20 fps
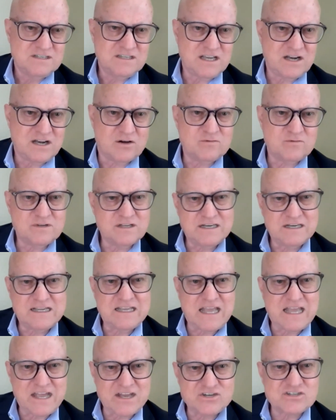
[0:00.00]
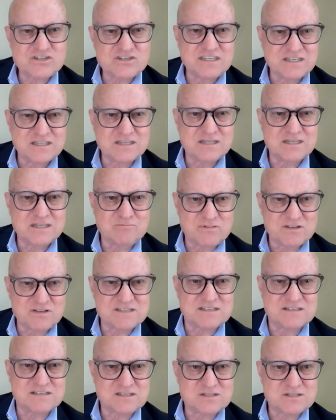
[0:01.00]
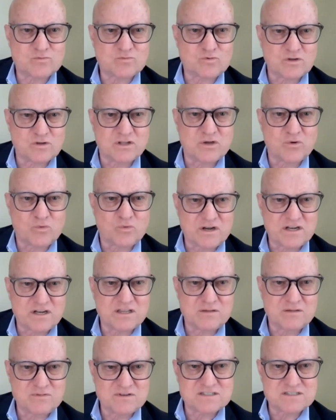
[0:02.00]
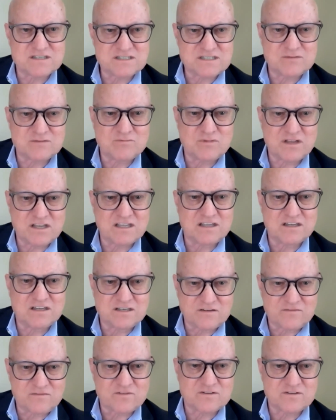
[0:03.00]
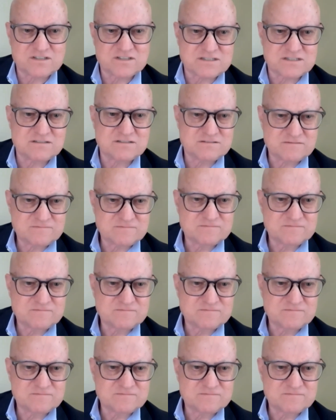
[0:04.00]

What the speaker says: an engaged in the business, really running the business and making a difference.